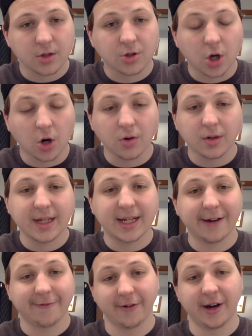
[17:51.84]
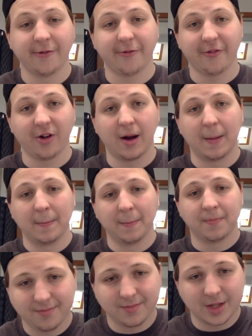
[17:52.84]
totally different
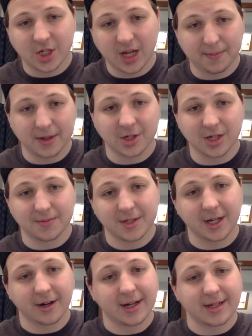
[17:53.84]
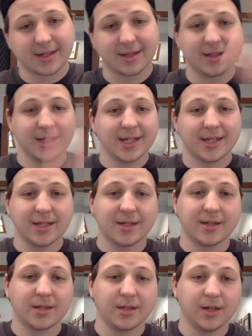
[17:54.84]
from the championship series. This
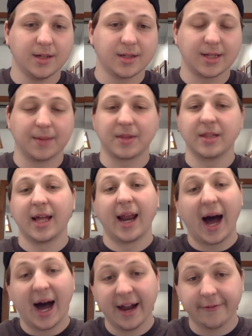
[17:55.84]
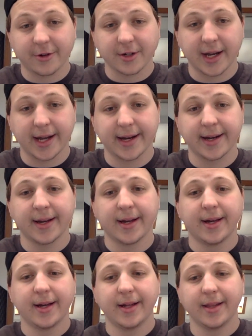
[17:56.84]
is something that I've created.
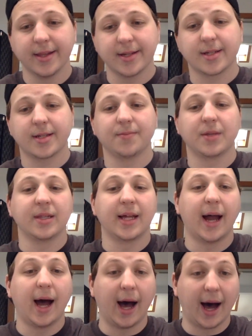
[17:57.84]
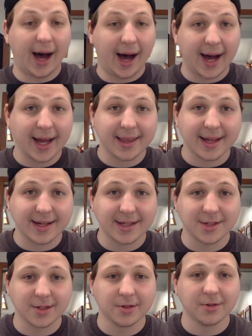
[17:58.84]
This is something that I like to
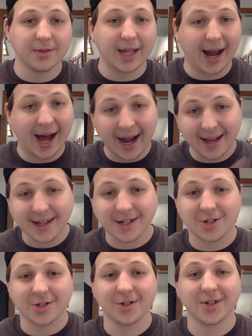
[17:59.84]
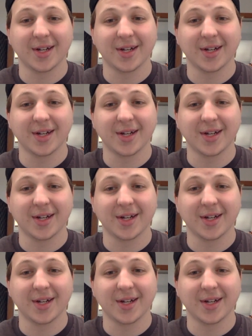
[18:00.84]
do, that I like to show you